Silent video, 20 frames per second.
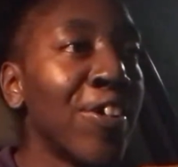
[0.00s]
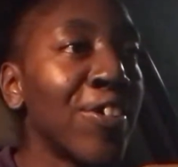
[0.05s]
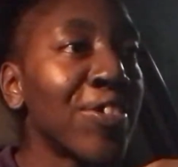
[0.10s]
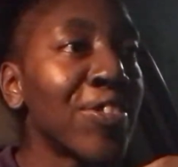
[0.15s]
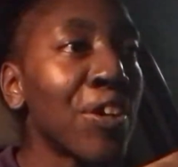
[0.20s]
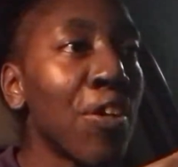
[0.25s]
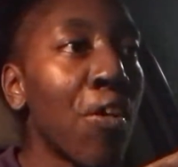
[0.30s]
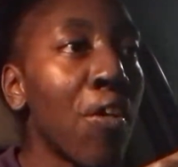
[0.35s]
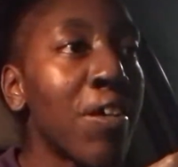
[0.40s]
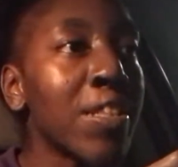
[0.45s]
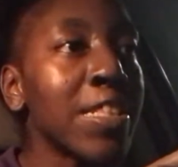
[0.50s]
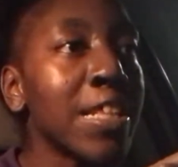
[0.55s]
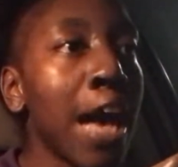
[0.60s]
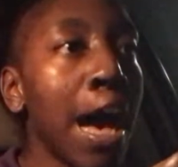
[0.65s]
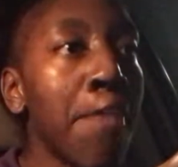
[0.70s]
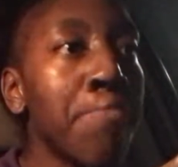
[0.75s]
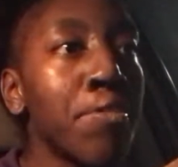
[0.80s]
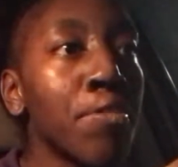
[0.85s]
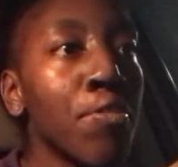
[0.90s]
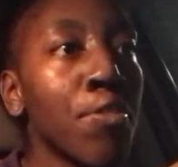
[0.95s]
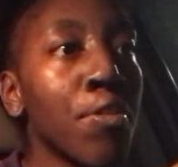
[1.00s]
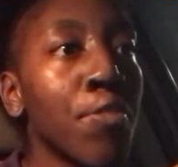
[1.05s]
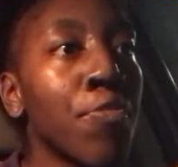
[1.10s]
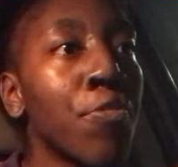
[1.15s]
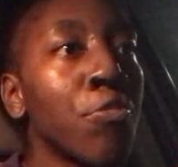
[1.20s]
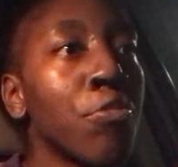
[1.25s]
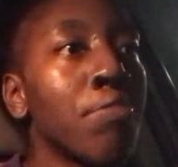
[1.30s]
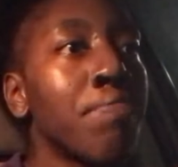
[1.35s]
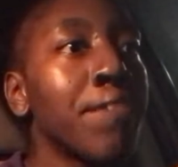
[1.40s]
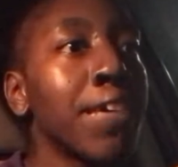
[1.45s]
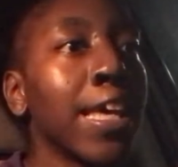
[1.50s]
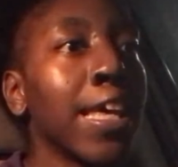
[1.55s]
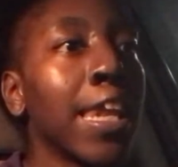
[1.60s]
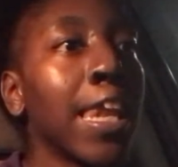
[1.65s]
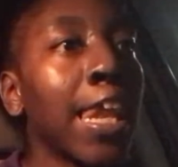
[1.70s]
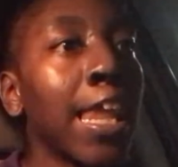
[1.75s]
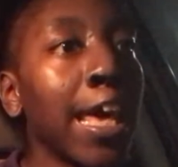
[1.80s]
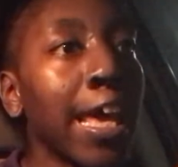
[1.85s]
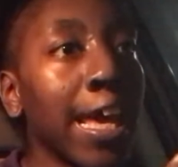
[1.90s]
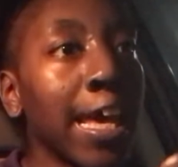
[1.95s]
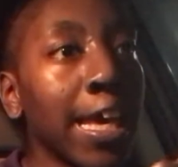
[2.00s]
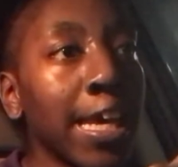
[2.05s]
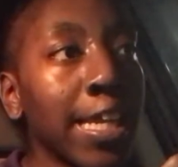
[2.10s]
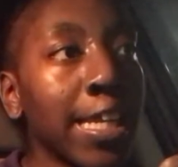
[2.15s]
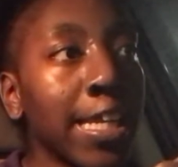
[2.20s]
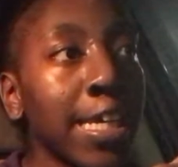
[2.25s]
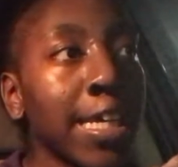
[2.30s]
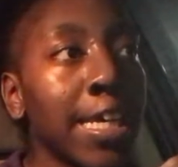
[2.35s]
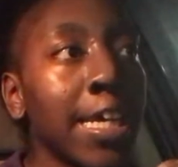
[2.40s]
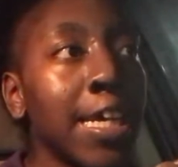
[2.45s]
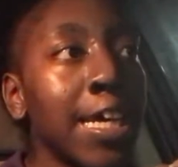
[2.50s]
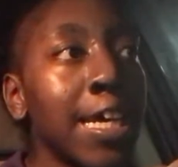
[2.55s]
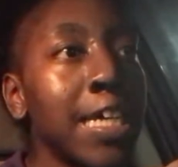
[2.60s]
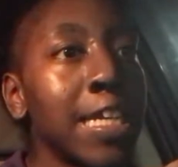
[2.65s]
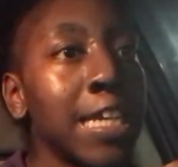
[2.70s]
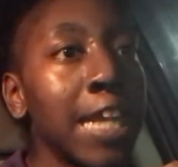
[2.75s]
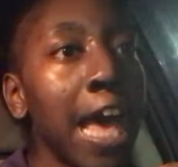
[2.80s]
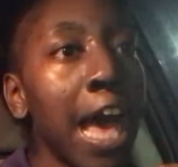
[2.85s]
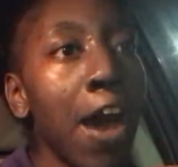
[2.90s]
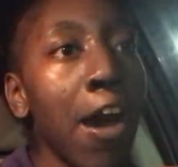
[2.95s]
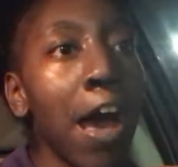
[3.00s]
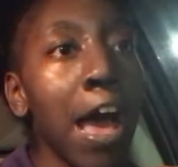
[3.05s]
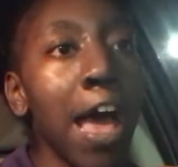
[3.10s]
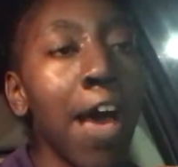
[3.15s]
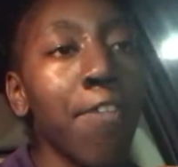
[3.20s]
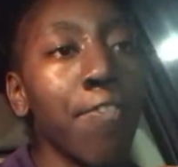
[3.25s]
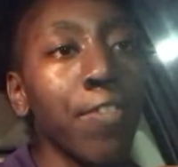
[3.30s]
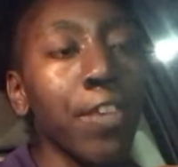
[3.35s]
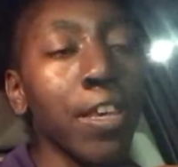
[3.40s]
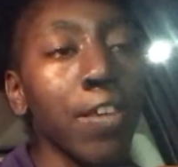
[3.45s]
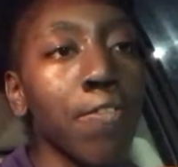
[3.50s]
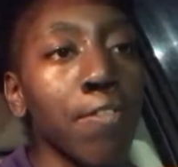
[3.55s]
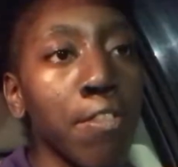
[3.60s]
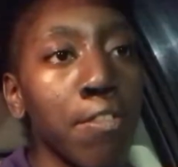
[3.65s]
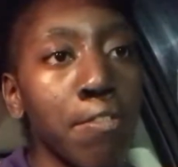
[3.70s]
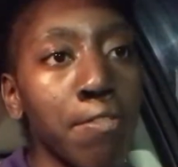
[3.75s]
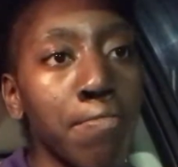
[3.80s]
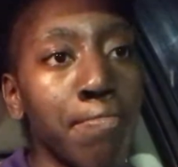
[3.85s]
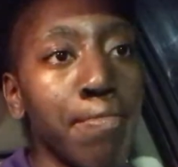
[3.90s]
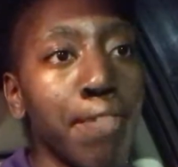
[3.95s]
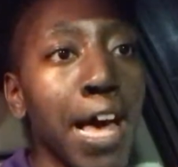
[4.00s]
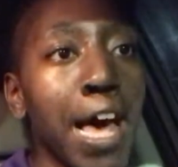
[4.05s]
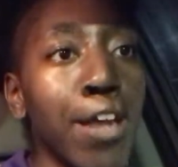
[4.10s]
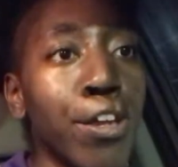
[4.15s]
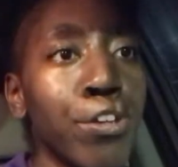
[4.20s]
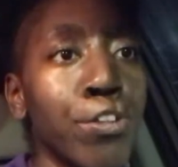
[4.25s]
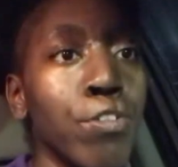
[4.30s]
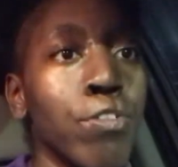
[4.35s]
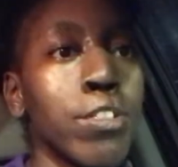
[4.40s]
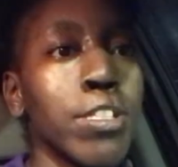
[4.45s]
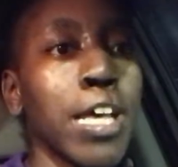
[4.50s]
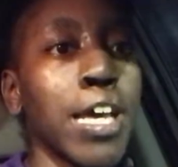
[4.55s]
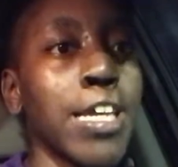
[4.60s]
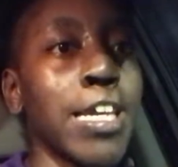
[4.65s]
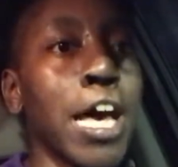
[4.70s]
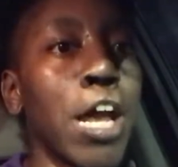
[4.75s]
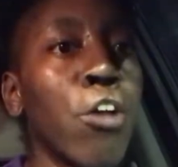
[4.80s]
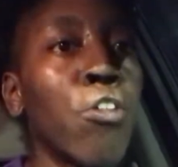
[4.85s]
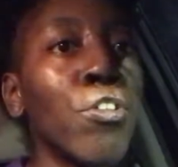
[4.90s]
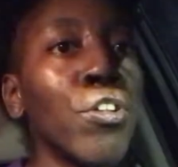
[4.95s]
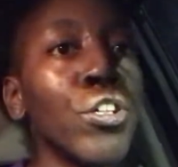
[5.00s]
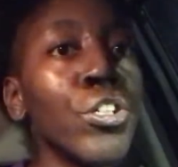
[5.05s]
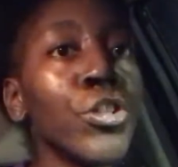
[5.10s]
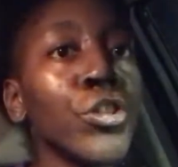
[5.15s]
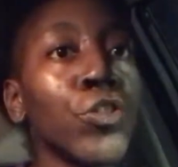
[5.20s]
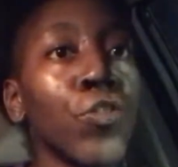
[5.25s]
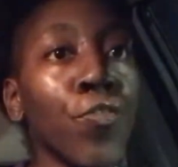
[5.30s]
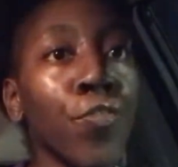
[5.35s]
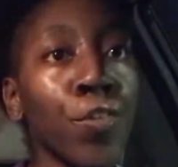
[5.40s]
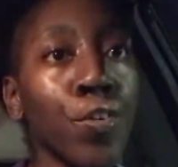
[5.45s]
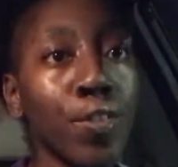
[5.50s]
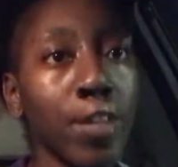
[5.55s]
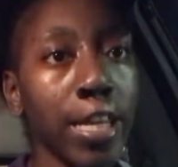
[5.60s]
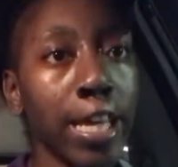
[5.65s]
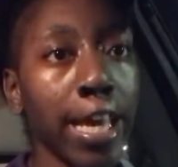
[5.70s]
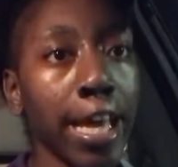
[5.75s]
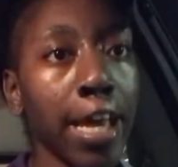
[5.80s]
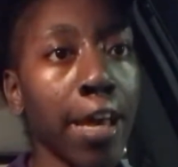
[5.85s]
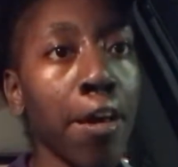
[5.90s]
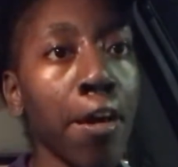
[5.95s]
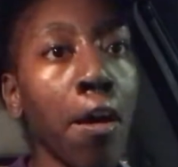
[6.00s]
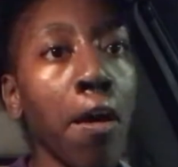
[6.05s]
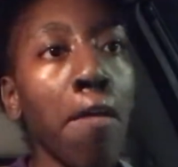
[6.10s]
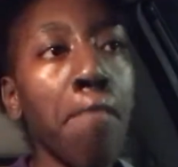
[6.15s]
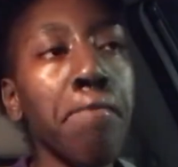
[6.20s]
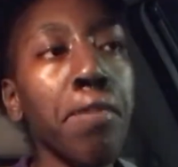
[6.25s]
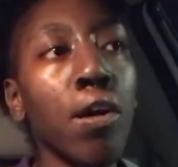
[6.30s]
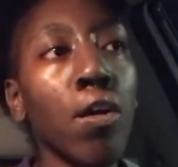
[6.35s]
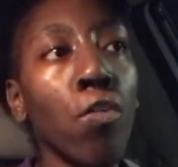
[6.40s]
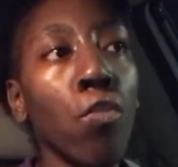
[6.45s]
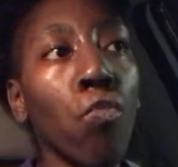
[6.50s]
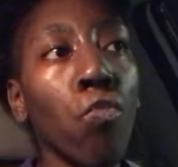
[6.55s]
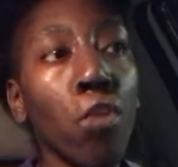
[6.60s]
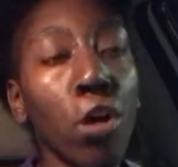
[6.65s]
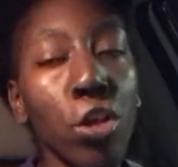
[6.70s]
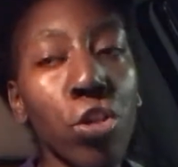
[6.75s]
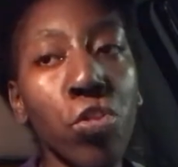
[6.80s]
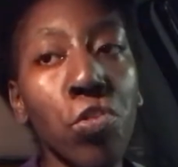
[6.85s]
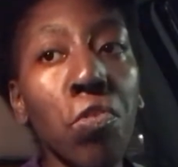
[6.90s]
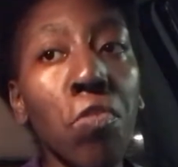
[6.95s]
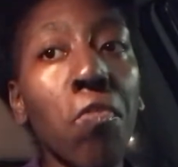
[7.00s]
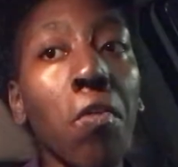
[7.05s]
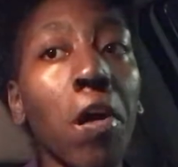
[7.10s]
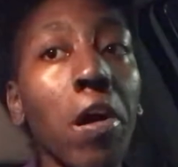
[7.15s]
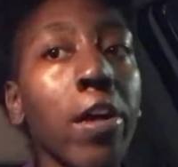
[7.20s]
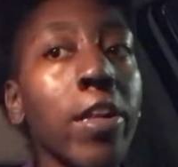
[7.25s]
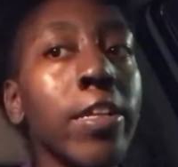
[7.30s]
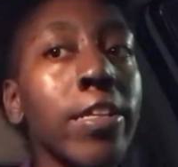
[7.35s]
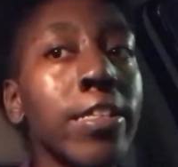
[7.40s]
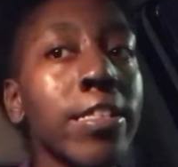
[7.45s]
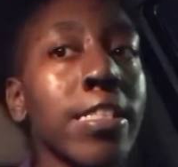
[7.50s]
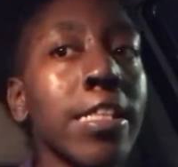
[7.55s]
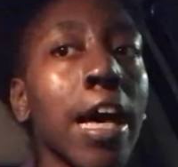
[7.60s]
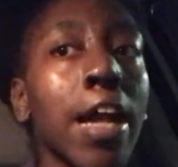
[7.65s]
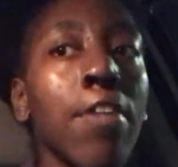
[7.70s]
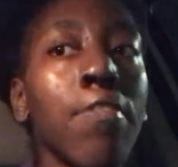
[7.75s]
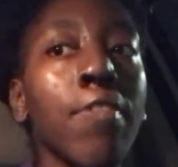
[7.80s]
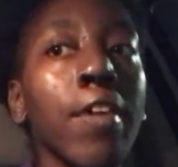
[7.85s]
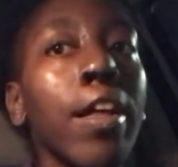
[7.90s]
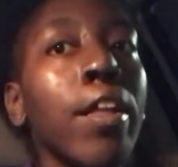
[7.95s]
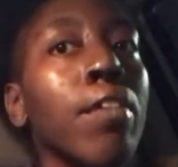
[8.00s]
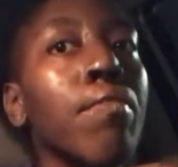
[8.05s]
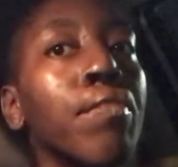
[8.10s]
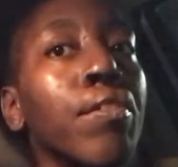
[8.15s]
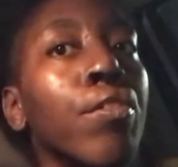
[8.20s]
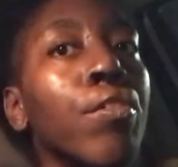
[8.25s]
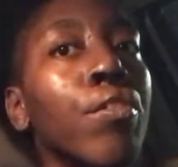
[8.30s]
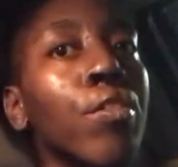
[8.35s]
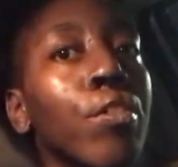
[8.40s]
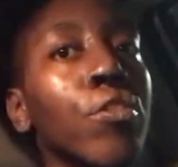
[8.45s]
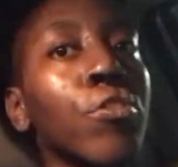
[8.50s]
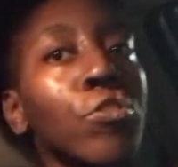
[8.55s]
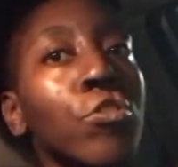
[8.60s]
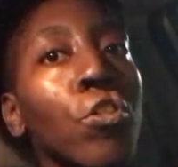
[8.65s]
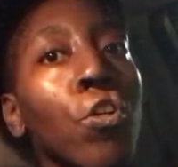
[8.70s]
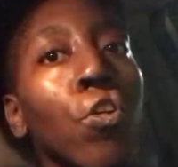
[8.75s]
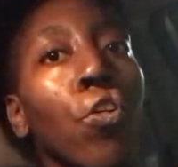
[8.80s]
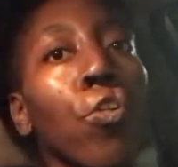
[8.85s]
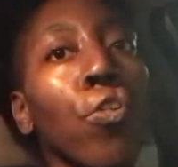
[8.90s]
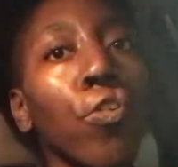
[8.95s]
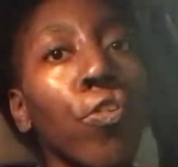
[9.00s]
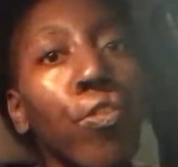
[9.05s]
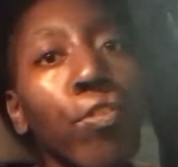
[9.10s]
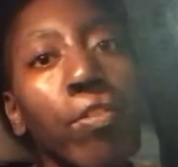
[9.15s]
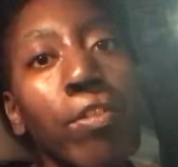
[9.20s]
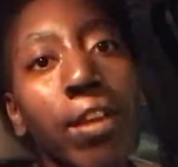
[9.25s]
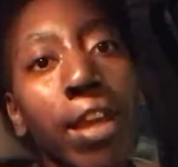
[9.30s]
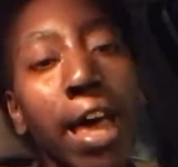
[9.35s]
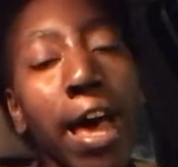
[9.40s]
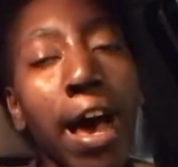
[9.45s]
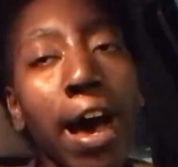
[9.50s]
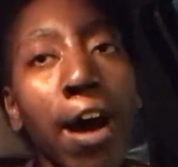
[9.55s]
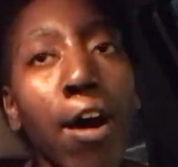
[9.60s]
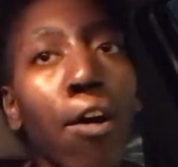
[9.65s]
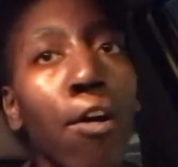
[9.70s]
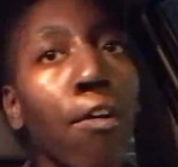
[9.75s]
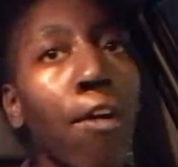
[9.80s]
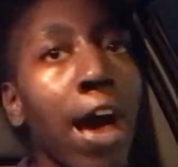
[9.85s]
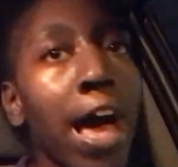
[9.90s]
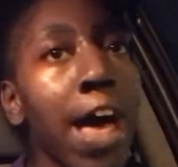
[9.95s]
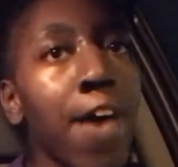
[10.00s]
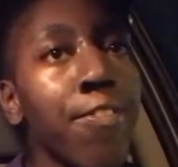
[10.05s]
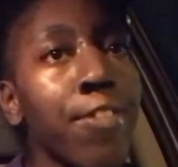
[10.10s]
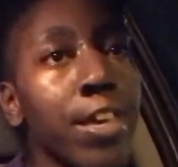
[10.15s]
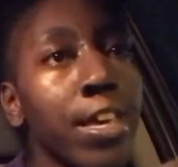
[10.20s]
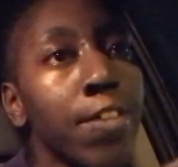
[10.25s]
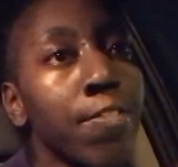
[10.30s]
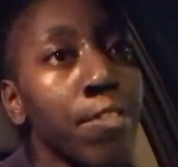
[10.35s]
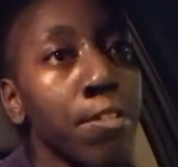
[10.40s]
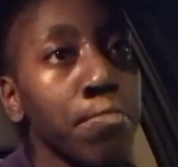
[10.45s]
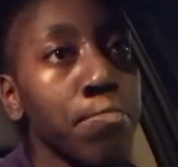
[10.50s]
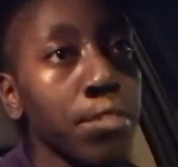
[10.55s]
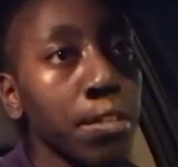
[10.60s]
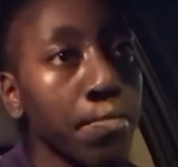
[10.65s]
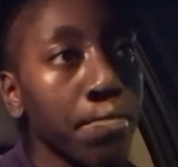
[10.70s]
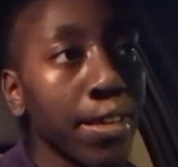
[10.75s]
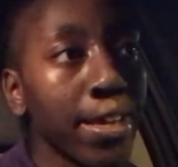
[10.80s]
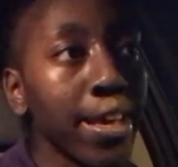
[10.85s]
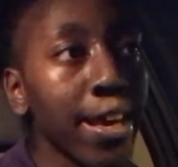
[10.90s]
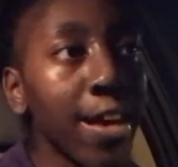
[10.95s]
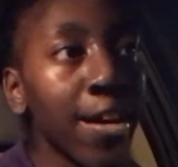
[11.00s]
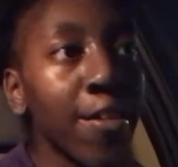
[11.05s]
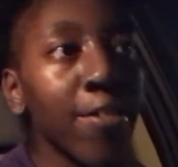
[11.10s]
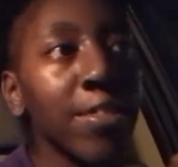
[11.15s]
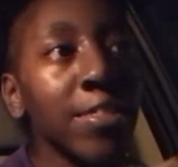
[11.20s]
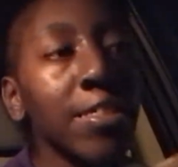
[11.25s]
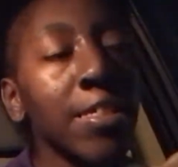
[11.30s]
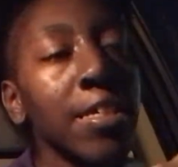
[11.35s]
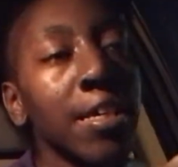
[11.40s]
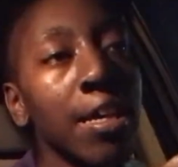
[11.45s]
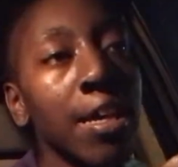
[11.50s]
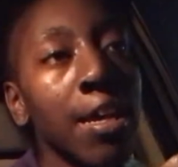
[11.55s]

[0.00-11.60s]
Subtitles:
So on top of their food being late, now I have to give them the bad news. Like, not only is your food late, but what you want is not available. So now I had to give them something else,